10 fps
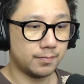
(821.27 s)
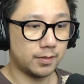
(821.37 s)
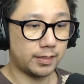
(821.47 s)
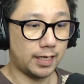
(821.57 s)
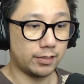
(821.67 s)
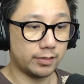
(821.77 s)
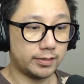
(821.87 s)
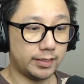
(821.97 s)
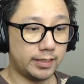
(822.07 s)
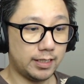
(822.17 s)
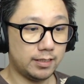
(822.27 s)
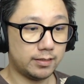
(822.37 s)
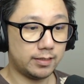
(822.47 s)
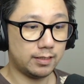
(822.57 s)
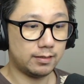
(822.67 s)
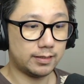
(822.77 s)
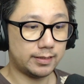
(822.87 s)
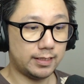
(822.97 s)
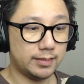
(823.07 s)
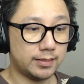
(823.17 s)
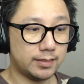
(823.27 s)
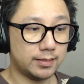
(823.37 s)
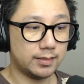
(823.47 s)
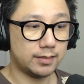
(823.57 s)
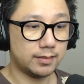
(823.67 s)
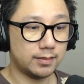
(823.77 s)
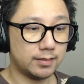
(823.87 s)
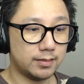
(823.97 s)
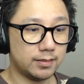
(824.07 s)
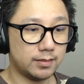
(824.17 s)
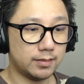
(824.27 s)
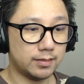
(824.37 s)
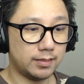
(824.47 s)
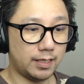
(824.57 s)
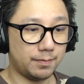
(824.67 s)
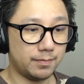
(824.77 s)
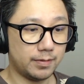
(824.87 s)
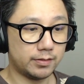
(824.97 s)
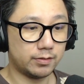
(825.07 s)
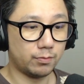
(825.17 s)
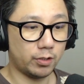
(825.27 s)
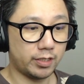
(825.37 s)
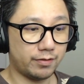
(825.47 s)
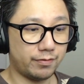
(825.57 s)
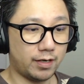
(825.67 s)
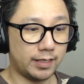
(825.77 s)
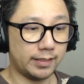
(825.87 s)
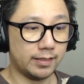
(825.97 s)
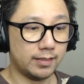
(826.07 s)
Okay, you can see here, DLSS. Yeah, it's working fine.